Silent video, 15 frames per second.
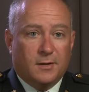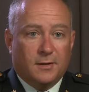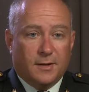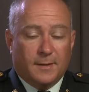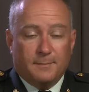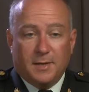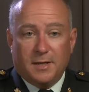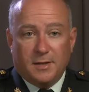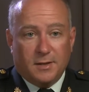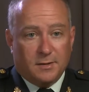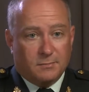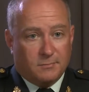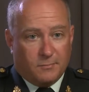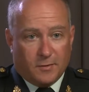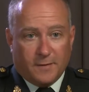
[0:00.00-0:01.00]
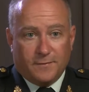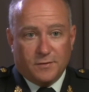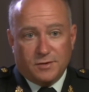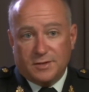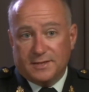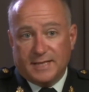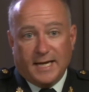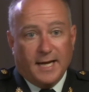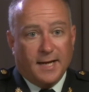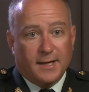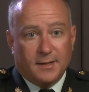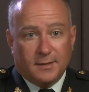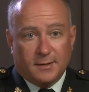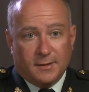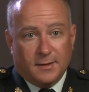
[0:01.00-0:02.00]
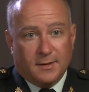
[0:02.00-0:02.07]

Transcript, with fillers: that many refugees had.